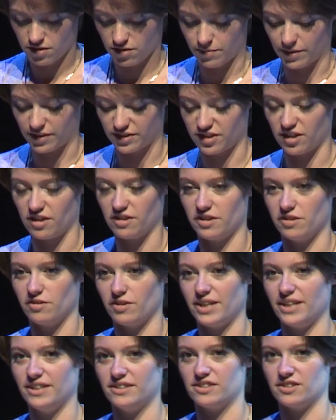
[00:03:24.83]
about turning your
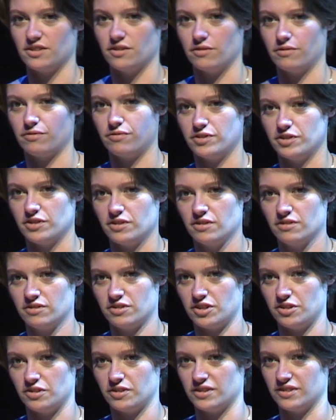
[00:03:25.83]
heating off for
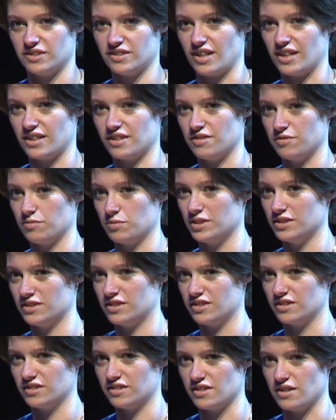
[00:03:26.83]
2 consecutive
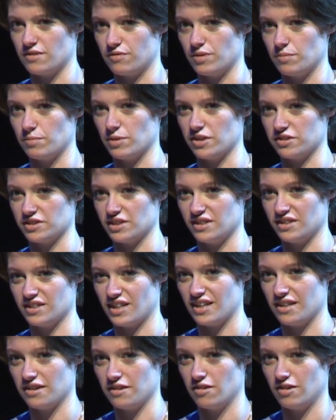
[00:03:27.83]
winters and every bloody
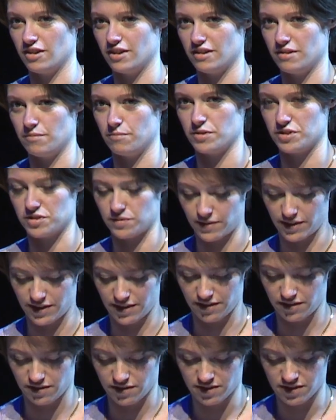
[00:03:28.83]
day and night in
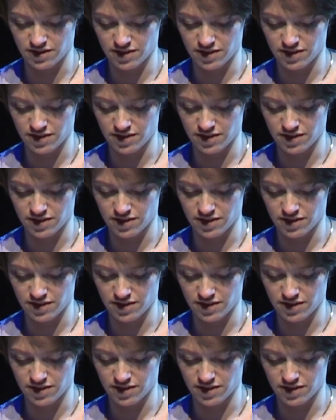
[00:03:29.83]
between.